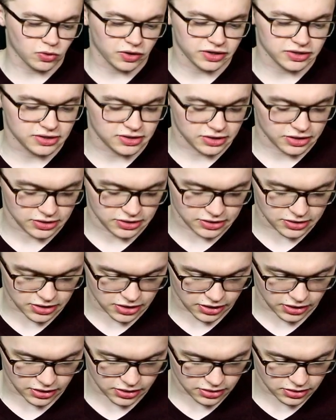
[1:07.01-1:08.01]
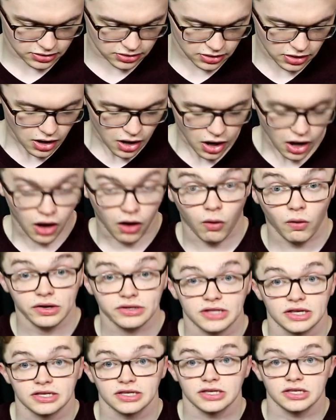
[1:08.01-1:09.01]
What is this thing? Oh,
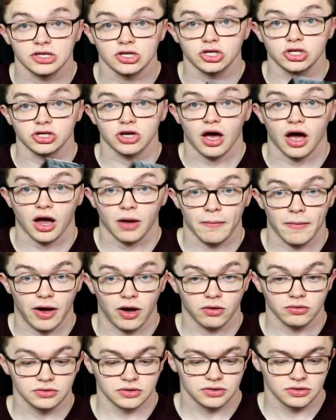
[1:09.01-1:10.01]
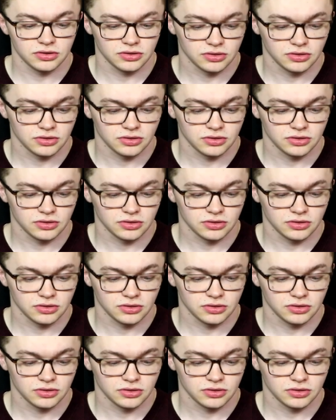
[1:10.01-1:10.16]
and this is it's the shock me. mount.